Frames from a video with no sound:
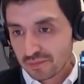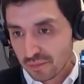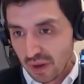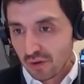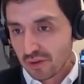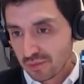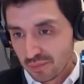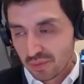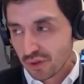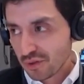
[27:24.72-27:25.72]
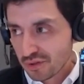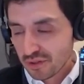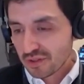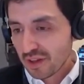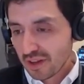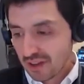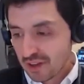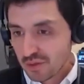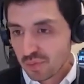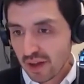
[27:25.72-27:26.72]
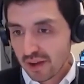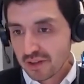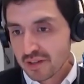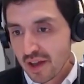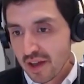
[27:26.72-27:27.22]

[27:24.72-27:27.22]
power producers and suppliers,